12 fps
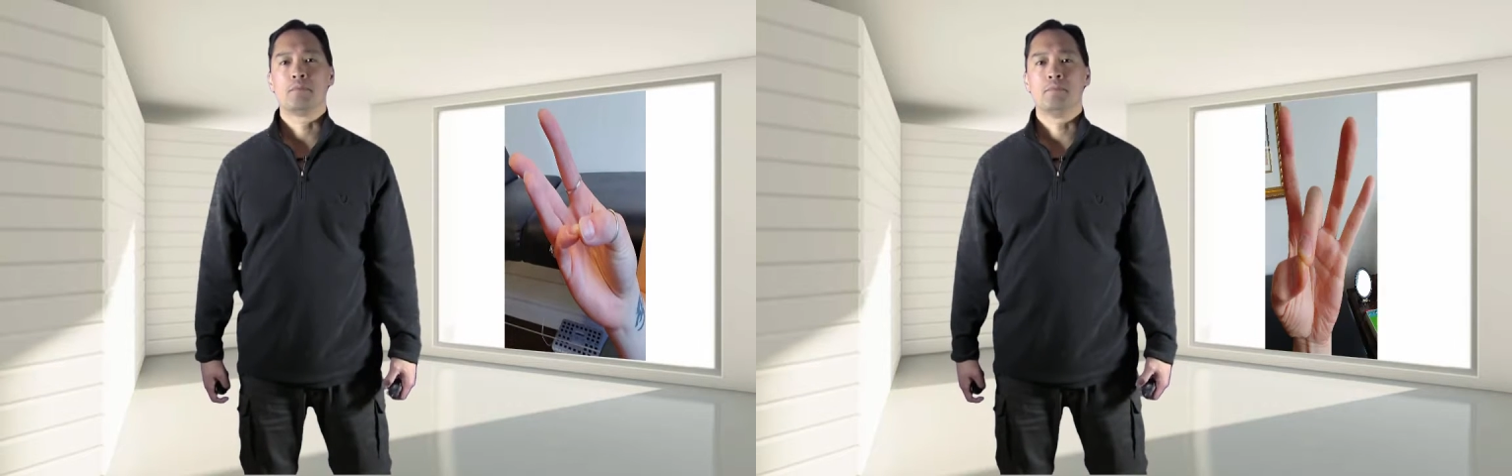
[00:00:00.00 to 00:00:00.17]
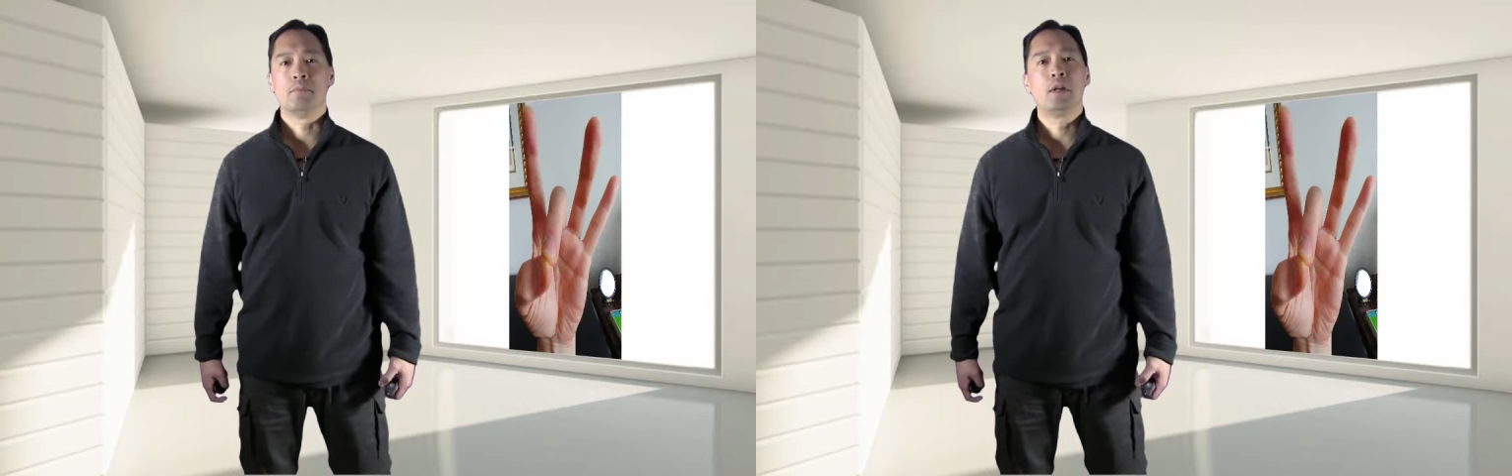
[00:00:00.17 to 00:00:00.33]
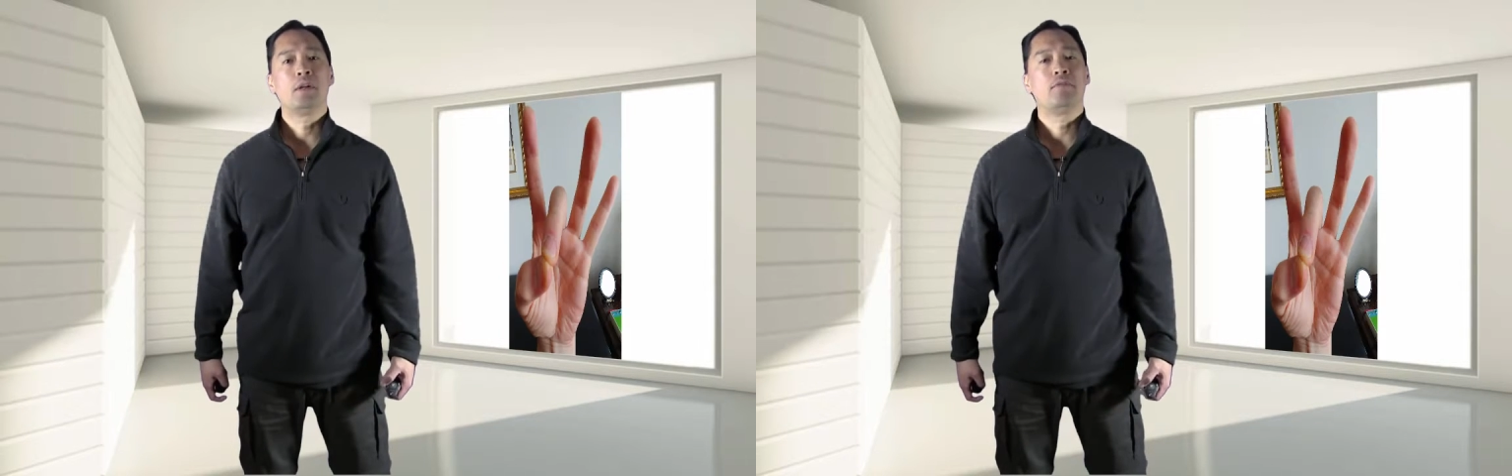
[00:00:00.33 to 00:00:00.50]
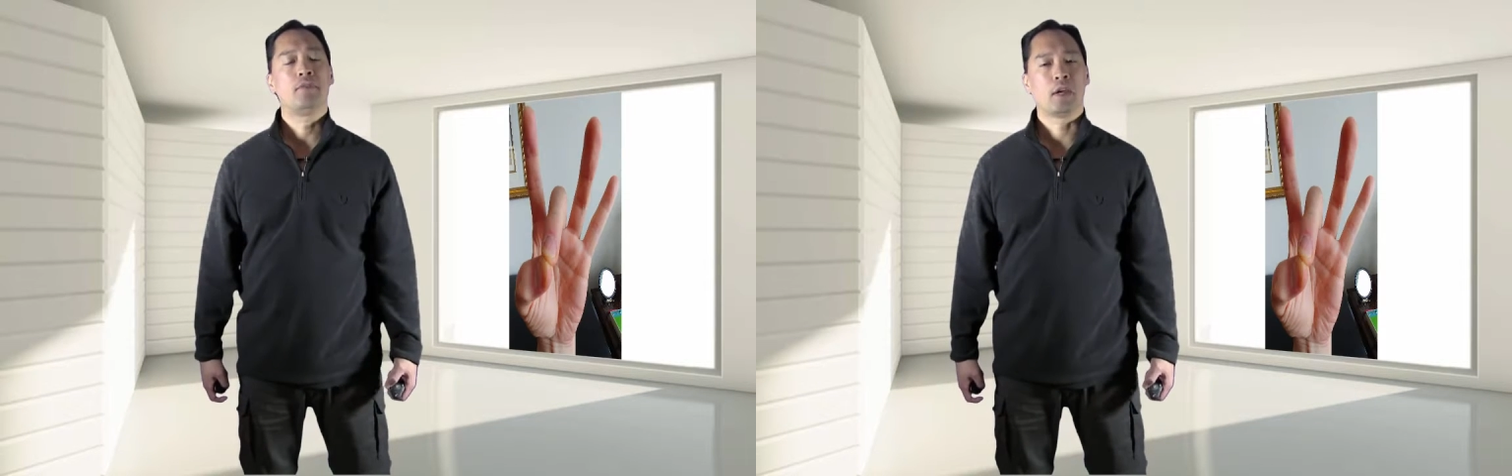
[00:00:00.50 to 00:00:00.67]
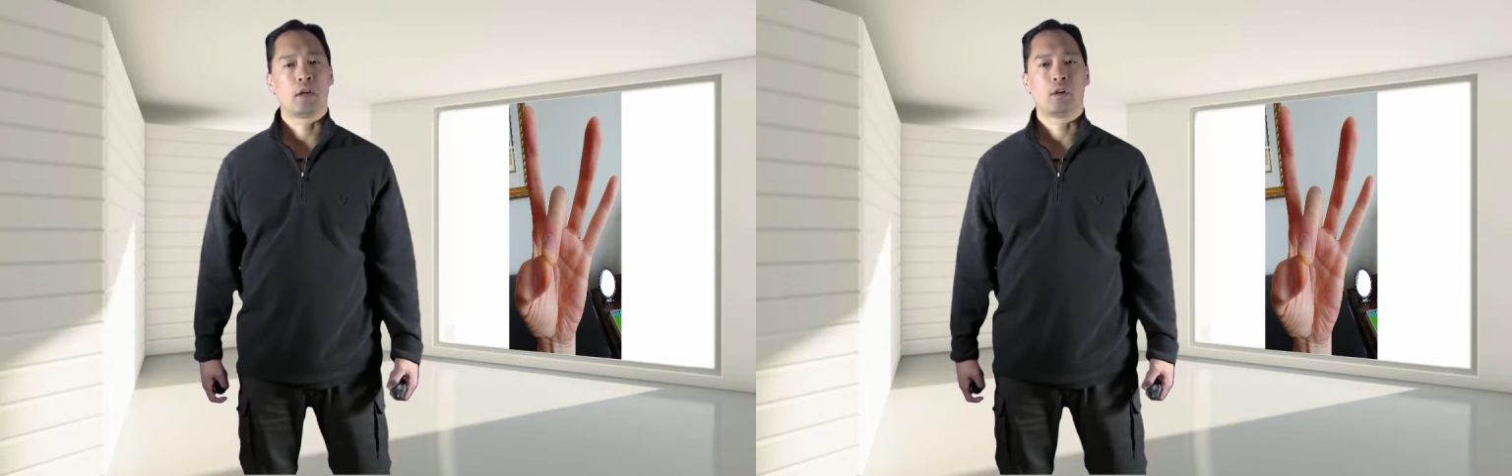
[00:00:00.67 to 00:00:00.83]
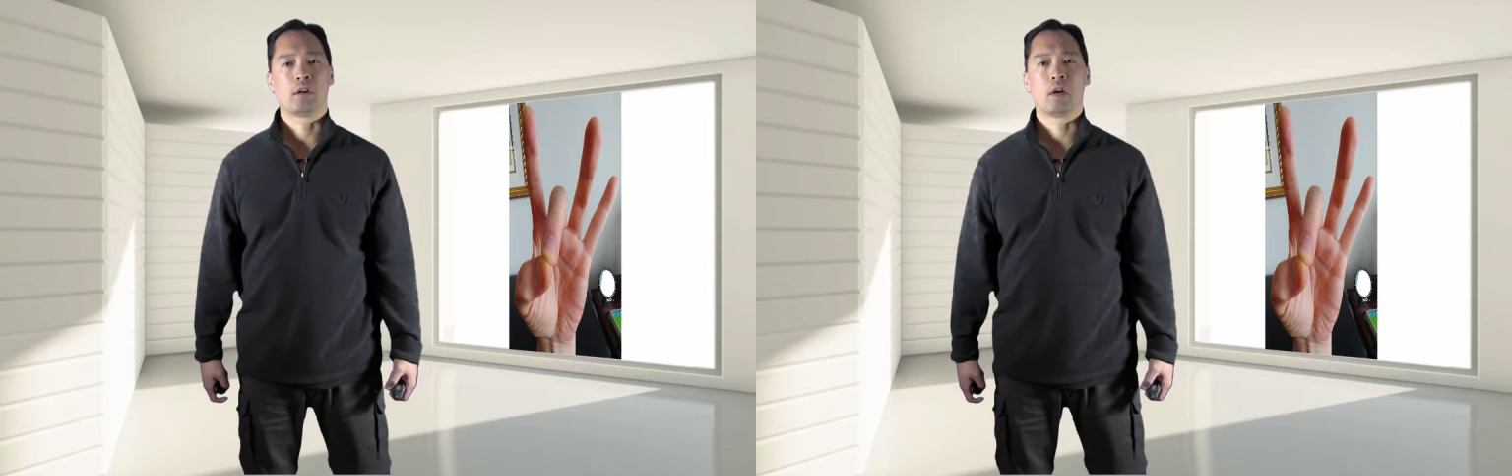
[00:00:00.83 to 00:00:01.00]
middle
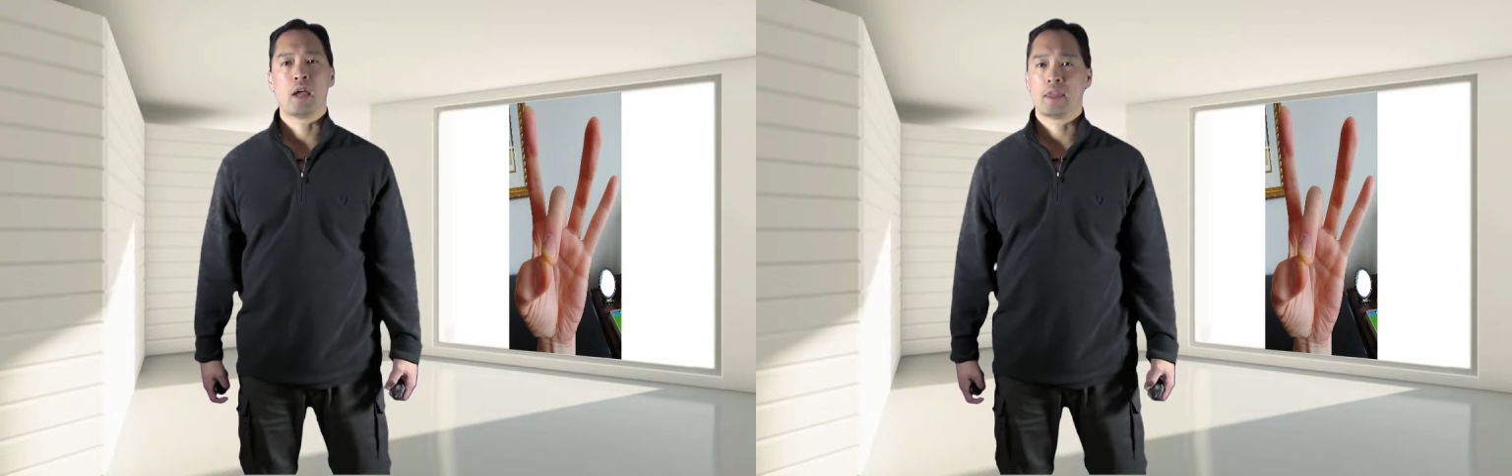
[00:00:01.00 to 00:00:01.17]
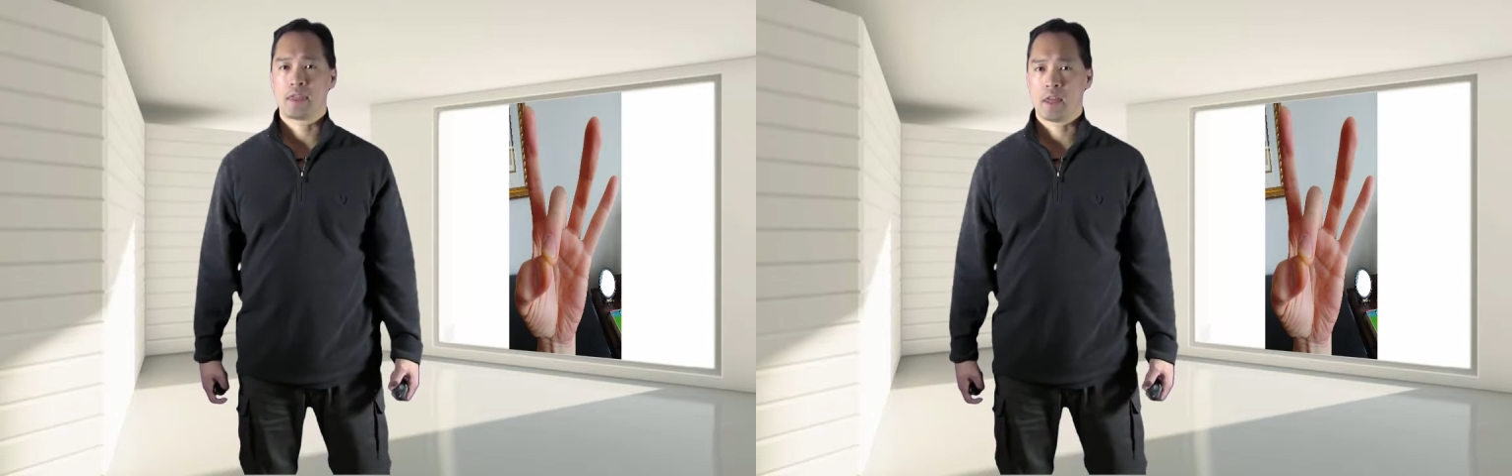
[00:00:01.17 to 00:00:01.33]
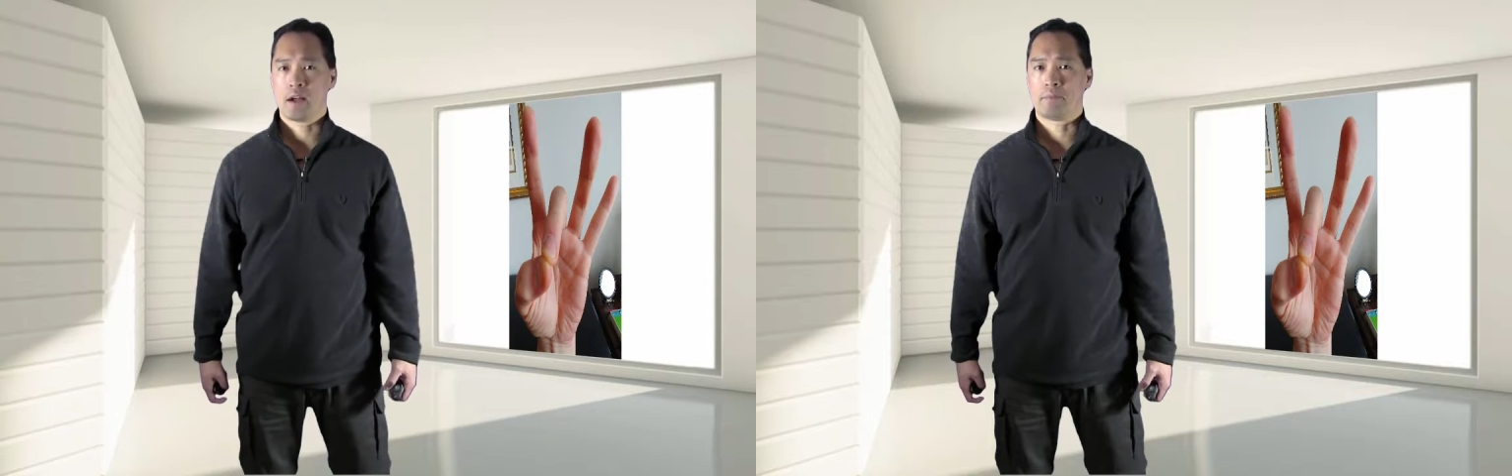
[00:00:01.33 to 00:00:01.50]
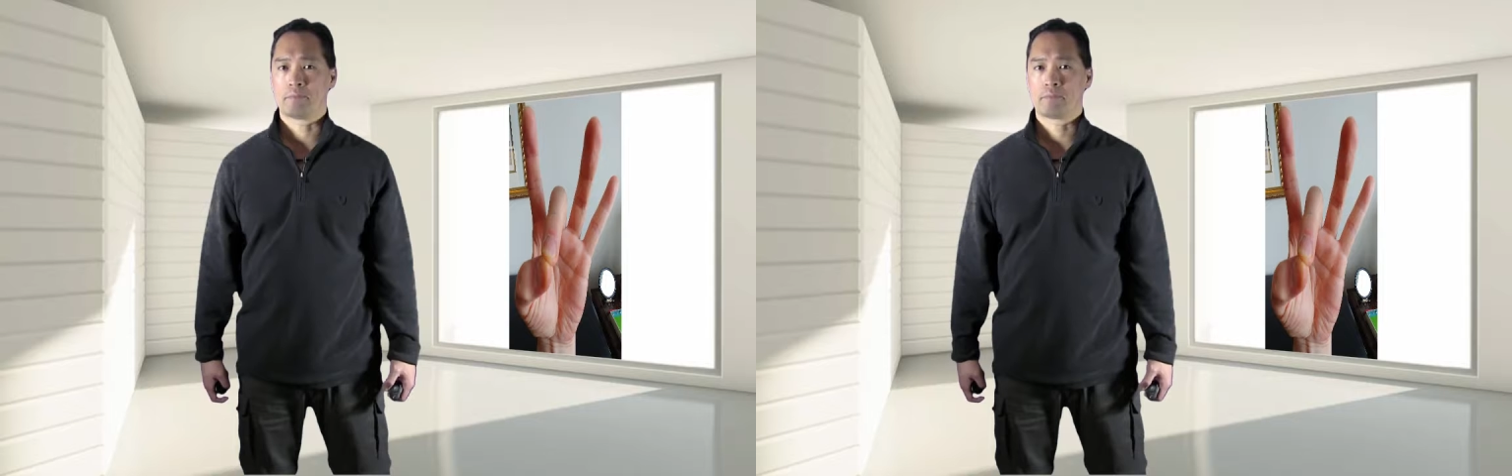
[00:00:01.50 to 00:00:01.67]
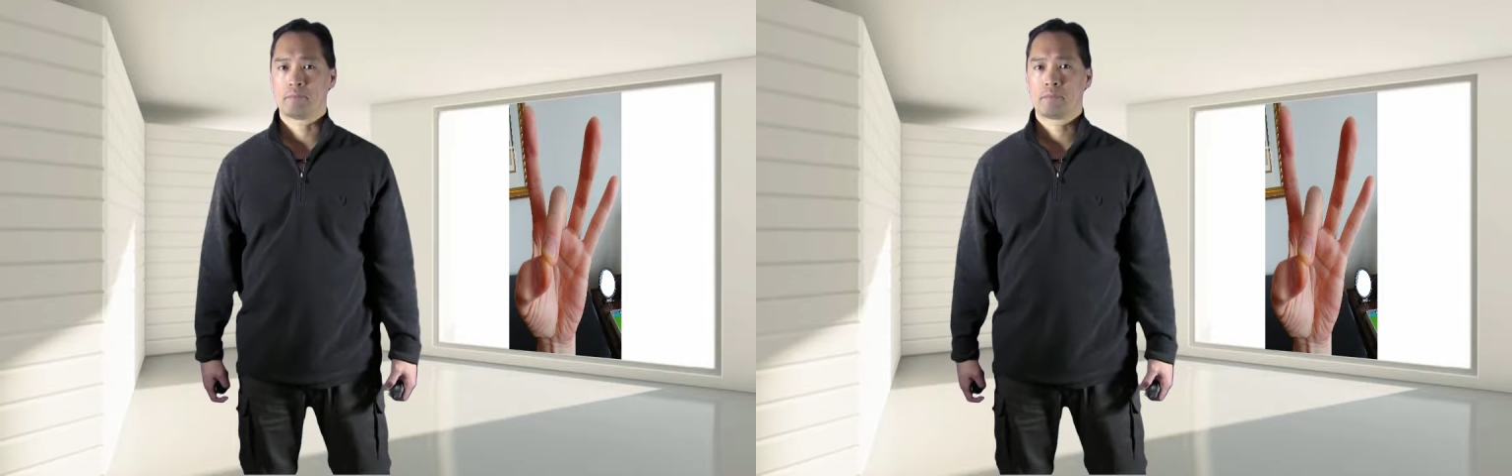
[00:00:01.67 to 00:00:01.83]
finger and thumb.